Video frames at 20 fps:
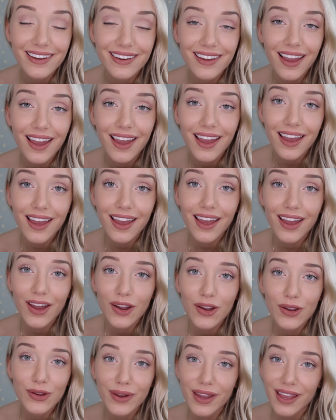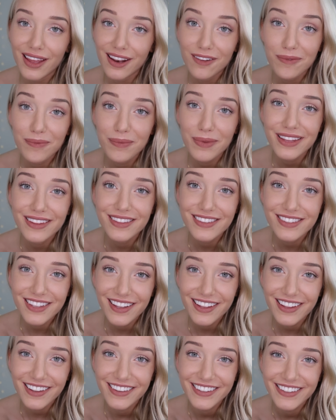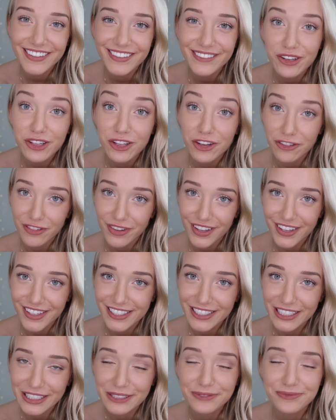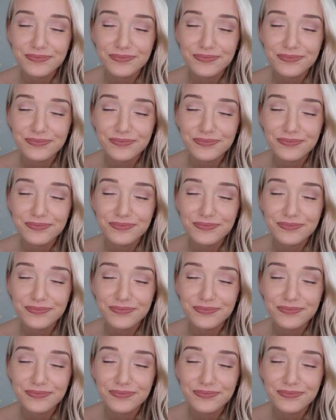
you can't have pizza when you're vegan.